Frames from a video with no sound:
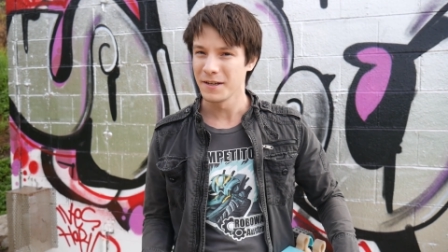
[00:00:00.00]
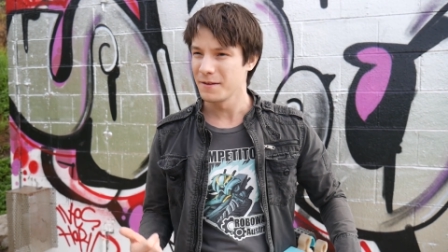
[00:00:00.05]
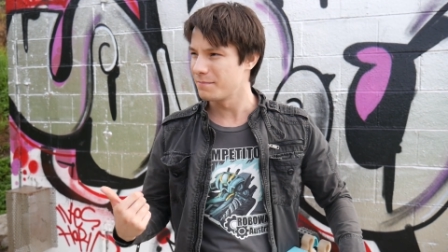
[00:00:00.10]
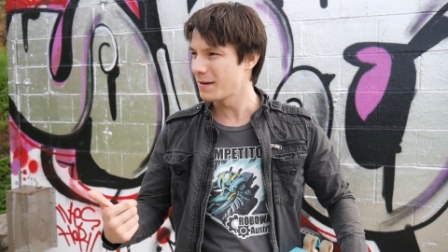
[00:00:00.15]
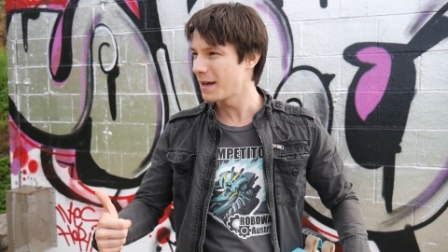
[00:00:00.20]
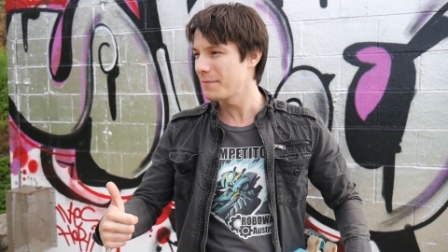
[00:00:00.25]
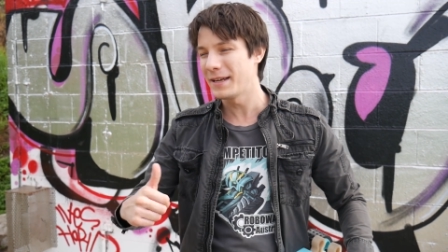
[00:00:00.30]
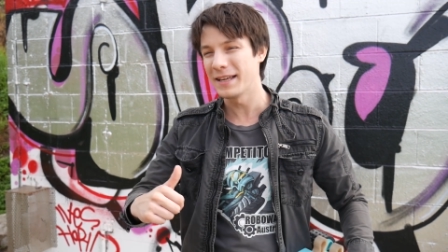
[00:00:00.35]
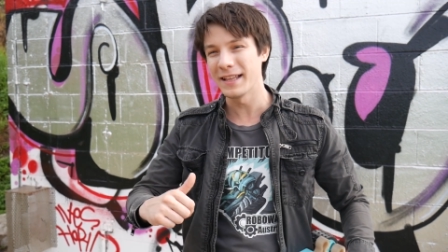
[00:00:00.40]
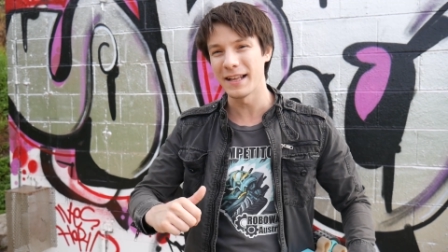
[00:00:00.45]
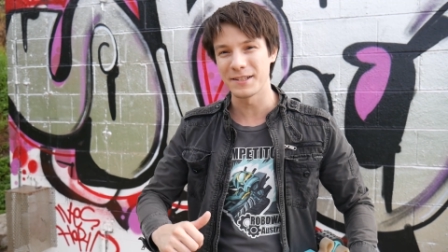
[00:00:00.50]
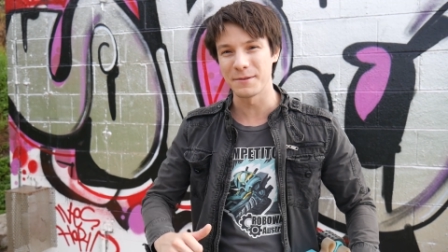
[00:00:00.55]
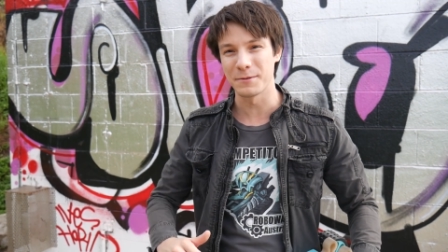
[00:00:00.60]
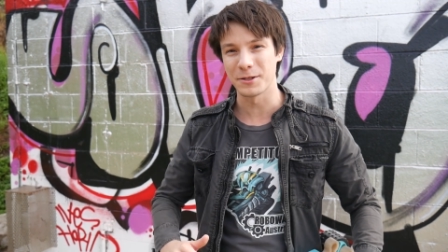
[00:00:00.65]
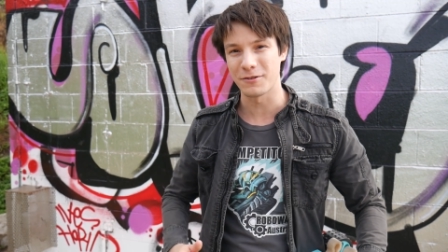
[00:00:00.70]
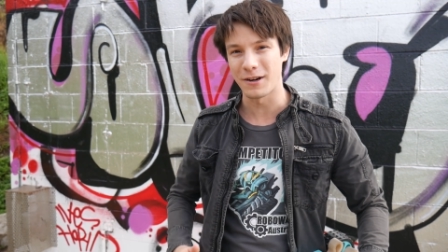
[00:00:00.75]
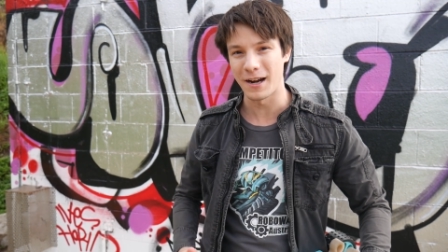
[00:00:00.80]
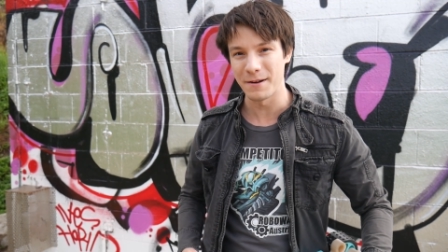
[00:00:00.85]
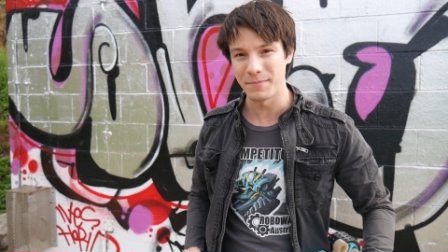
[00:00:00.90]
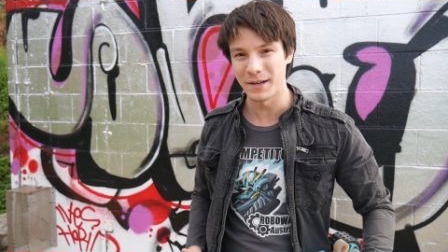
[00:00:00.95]
maybe hit that
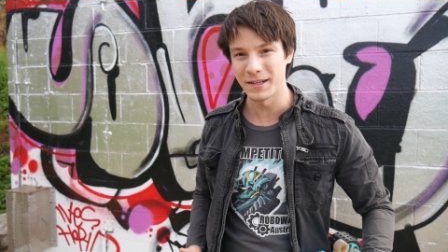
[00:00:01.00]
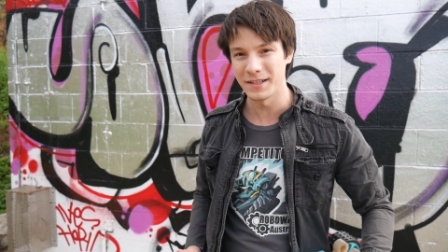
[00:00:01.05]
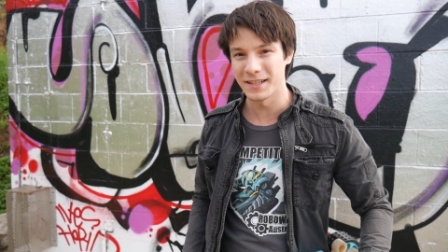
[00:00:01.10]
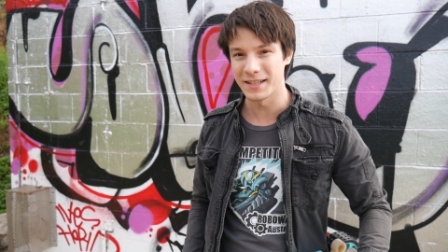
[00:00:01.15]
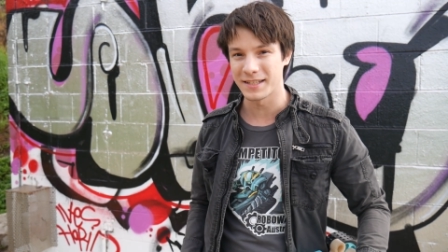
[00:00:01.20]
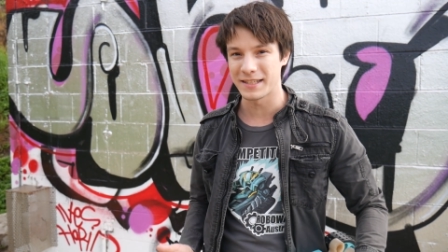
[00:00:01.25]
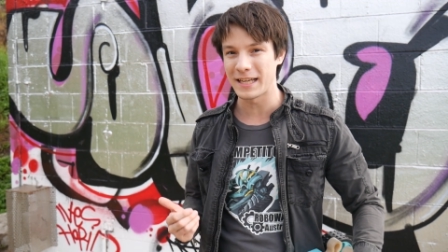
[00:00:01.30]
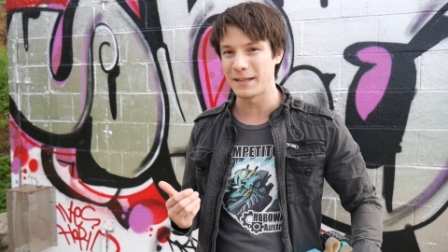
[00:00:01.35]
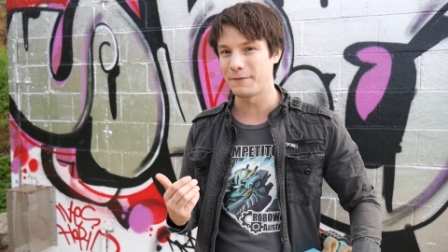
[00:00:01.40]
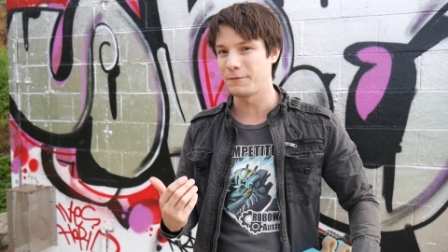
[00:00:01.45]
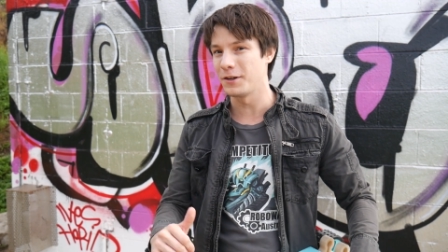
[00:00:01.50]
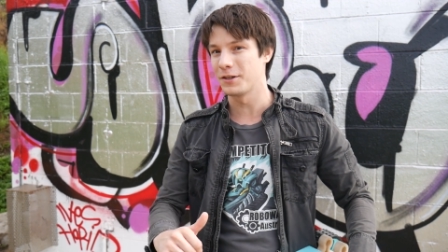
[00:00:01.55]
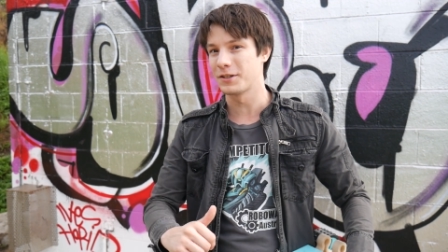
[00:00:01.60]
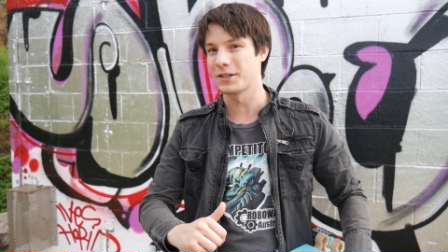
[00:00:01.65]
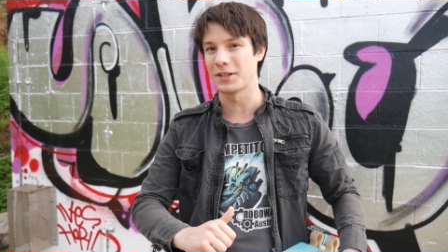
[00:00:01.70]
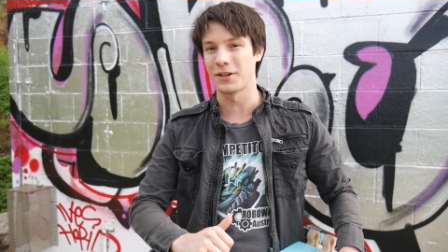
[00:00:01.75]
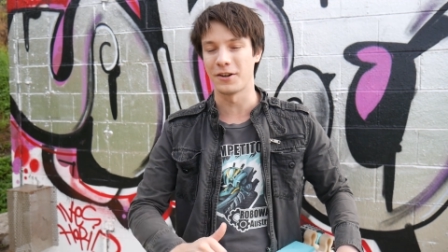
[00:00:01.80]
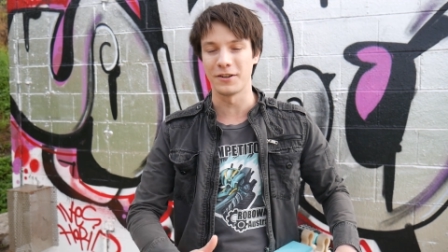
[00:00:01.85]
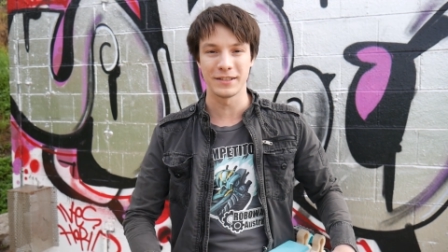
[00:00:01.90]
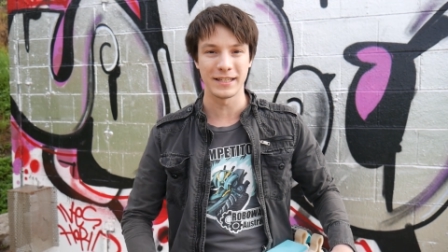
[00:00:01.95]
subscribe button to see
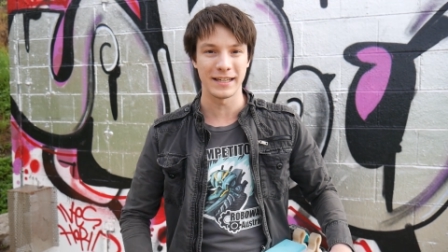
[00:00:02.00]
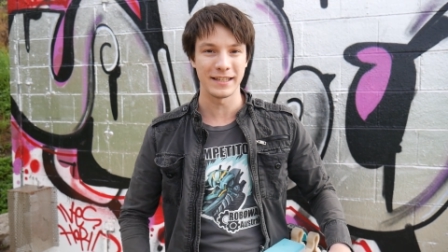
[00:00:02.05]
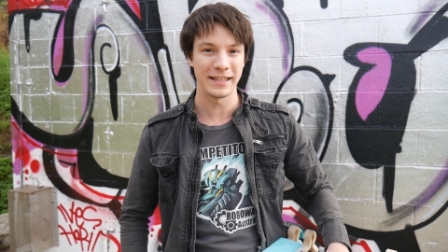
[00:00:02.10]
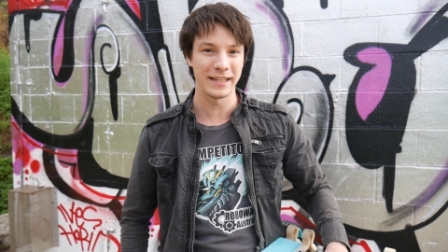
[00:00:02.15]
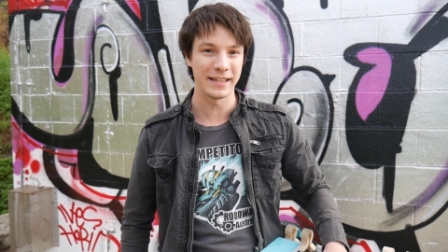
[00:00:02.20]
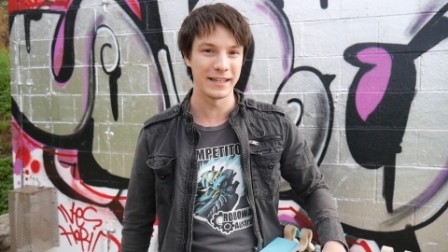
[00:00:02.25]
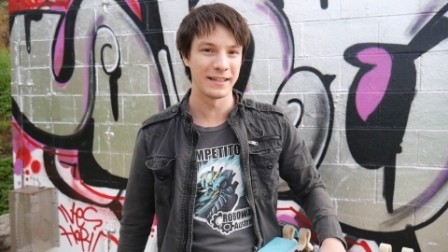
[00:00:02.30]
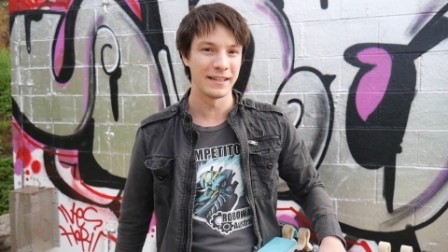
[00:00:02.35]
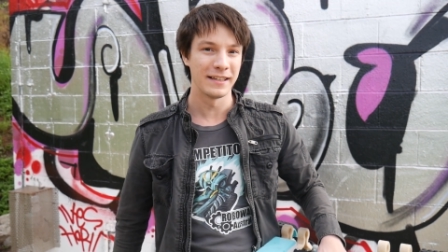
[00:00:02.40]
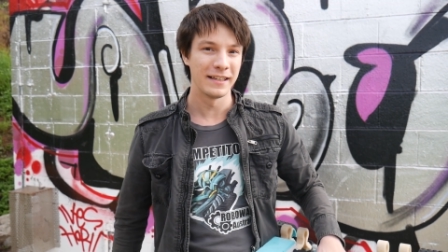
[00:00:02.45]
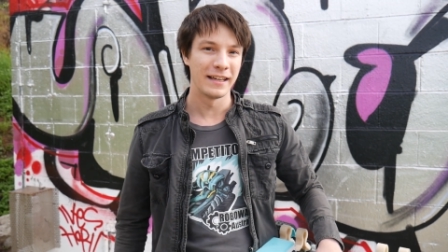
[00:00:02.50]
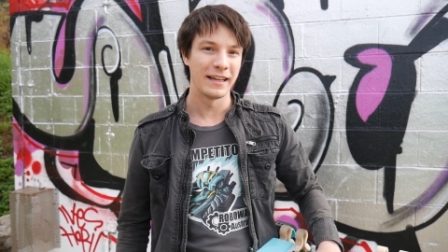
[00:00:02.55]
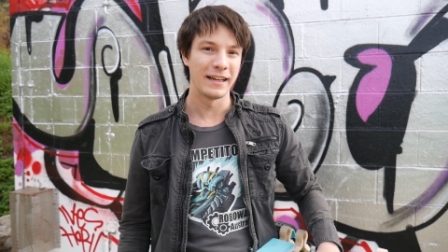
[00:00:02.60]
future content here.